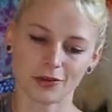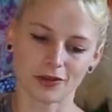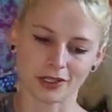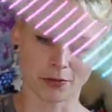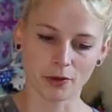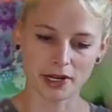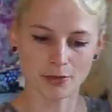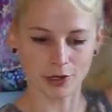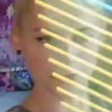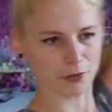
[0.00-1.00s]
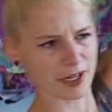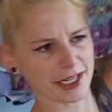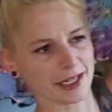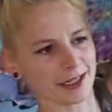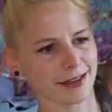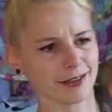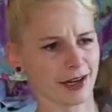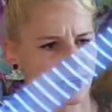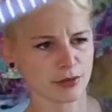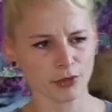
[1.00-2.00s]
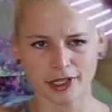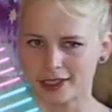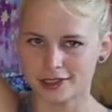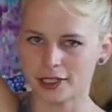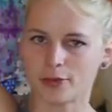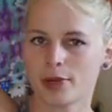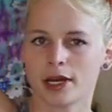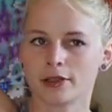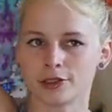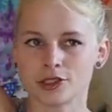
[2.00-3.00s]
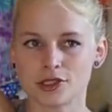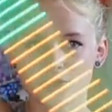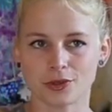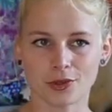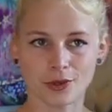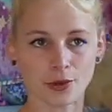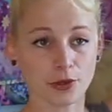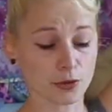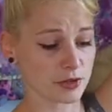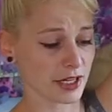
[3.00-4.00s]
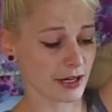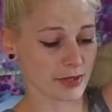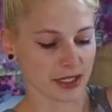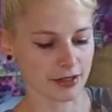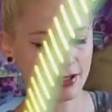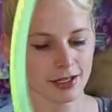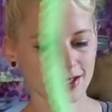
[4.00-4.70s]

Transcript: like rainbow fading ombre type patterns on the hoops now. I mean,